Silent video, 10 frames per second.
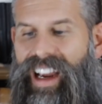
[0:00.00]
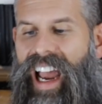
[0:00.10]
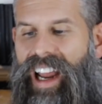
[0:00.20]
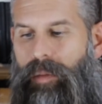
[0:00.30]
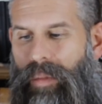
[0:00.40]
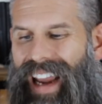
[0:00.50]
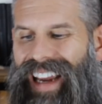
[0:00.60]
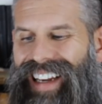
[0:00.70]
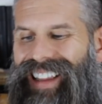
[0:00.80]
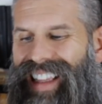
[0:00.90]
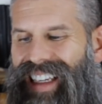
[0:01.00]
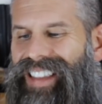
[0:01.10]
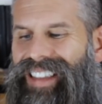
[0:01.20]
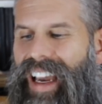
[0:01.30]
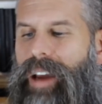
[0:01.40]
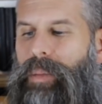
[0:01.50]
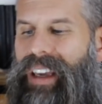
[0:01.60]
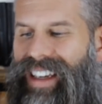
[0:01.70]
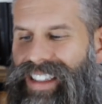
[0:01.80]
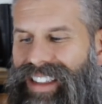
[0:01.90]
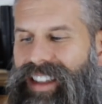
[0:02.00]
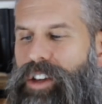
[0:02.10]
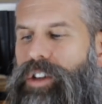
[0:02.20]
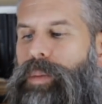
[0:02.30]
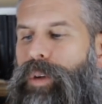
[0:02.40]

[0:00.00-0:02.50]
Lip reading: and may it this day be considered